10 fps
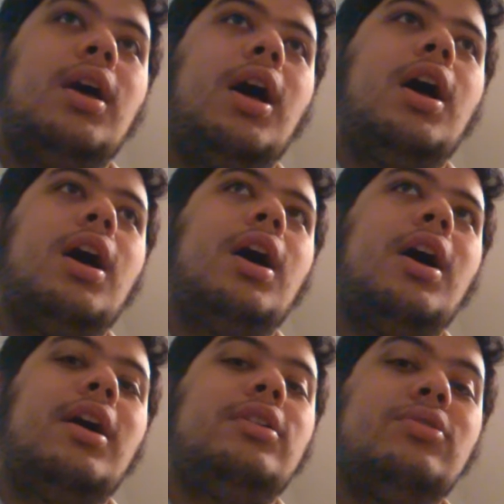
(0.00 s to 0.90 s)

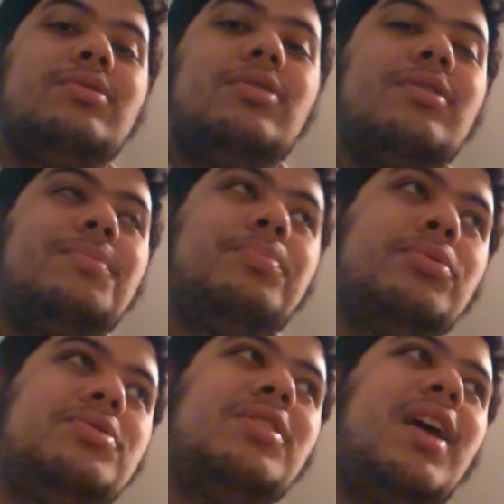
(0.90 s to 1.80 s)
uh, you don't
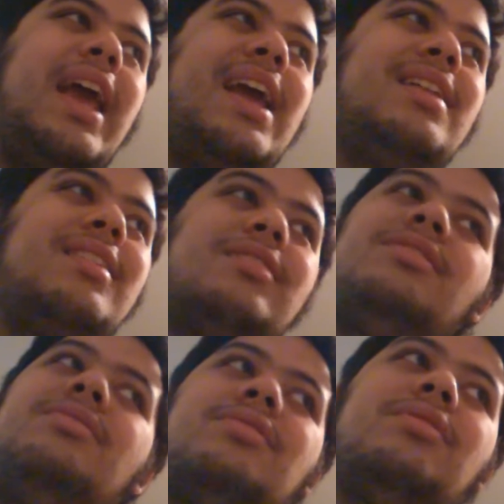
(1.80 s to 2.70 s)
put an, an,
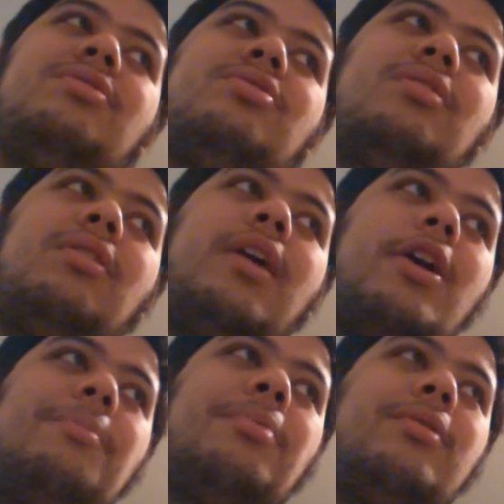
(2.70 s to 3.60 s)
international
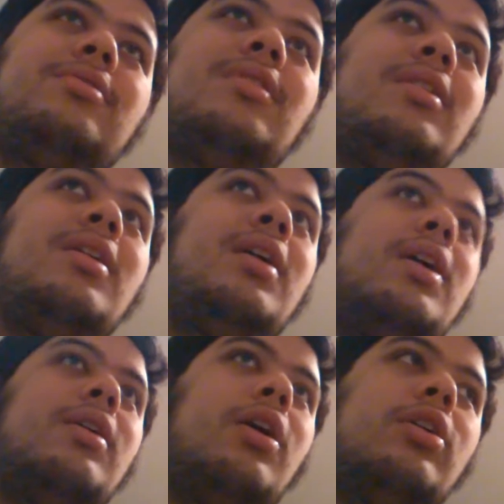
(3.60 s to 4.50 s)
airport
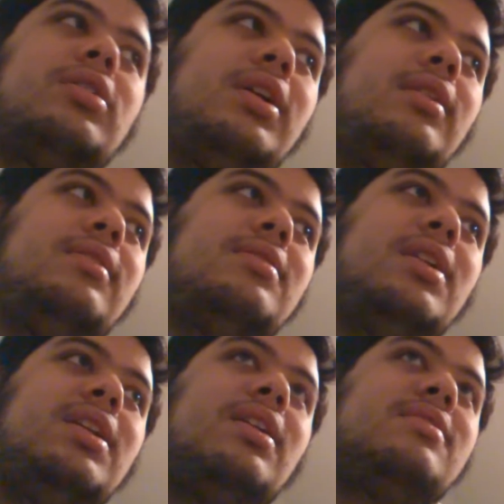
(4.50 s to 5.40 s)
on a
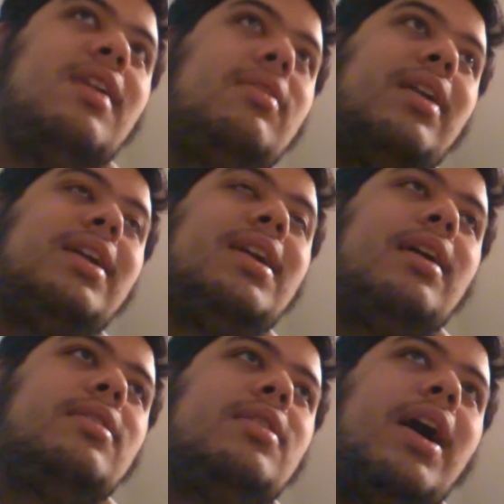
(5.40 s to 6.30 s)
in a town like
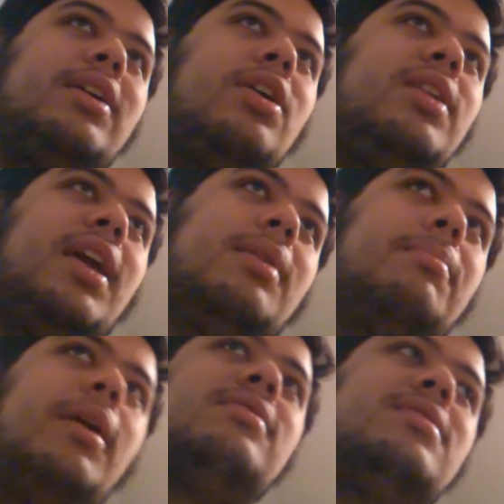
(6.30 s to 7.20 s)
uh, Hakone.
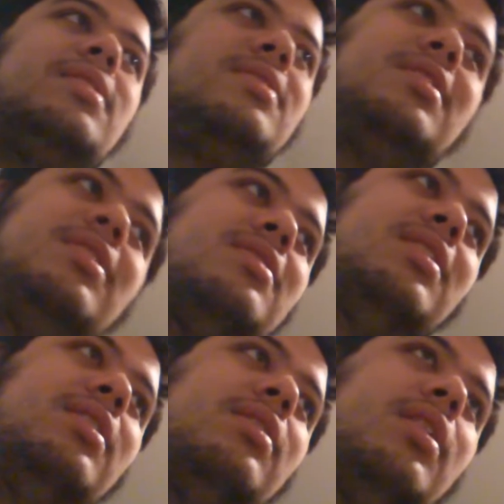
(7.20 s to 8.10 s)
But since
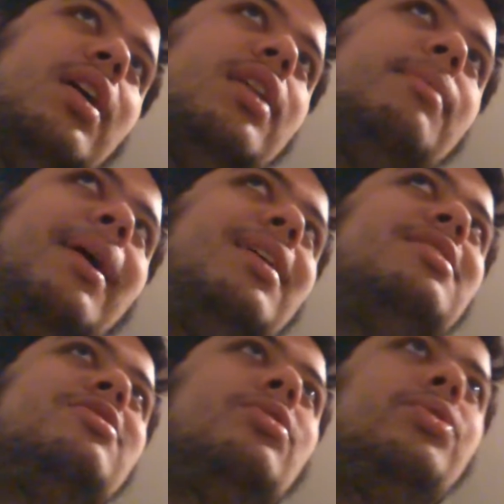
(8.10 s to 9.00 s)
in the anime
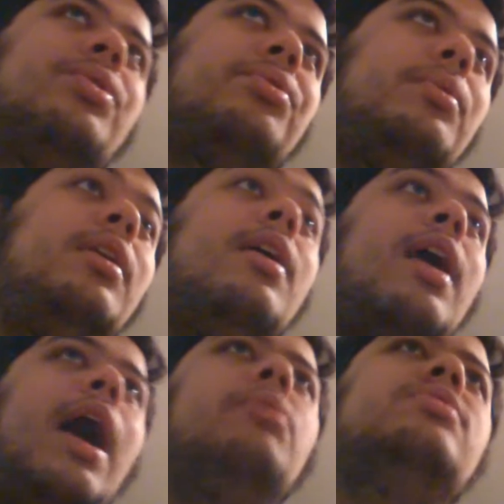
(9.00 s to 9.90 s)
it's Tokyo 3,
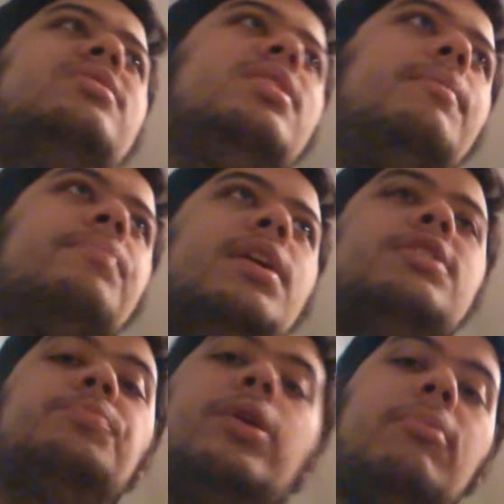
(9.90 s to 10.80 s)
I would see
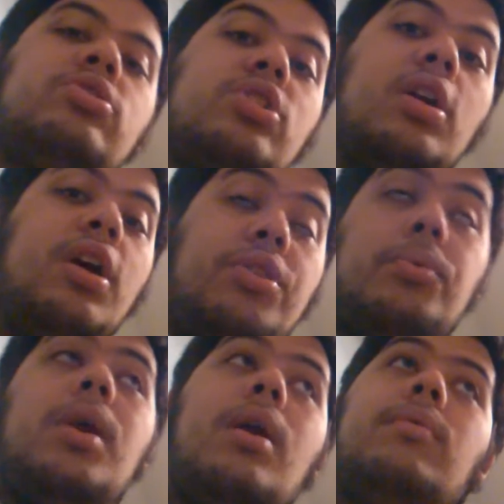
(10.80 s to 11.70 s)
it's pretty much
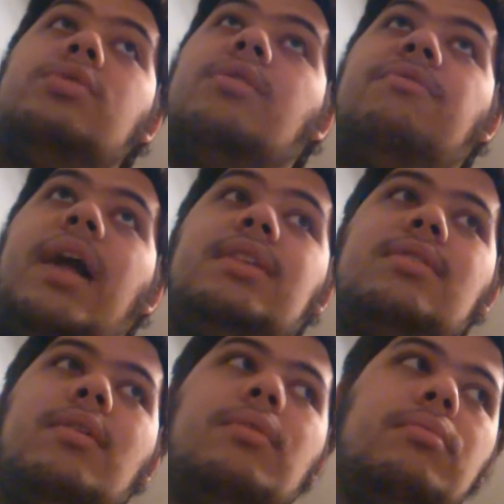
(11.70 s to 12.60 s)
three hours of flight.
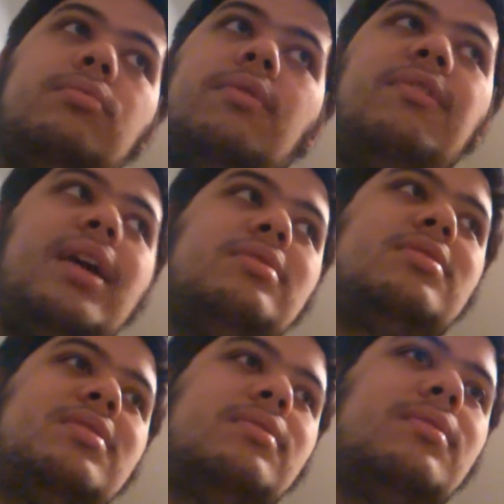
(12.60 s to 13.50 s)
The flight
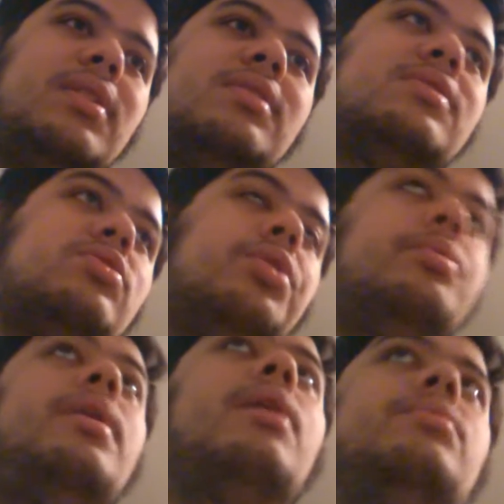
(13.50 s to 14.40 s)
is
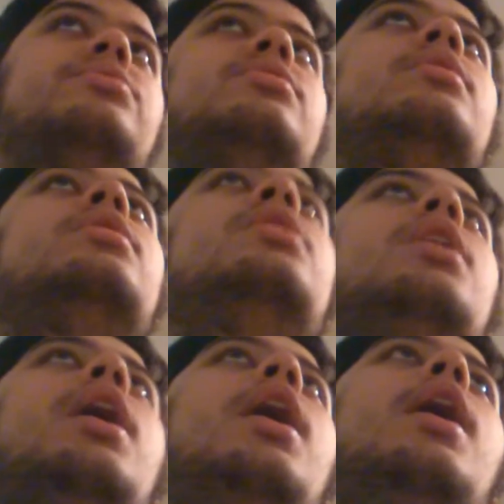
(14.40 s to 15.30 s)
three hours.
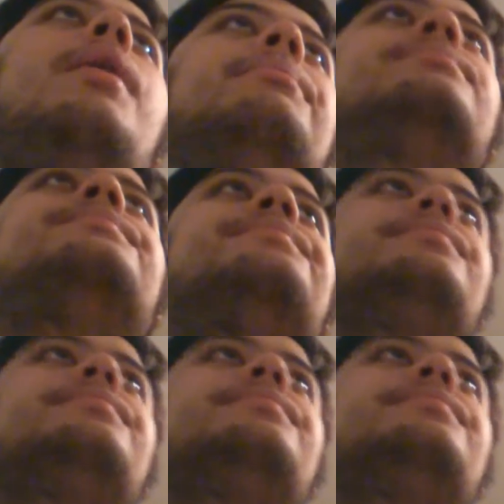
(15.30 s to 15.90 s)
Um,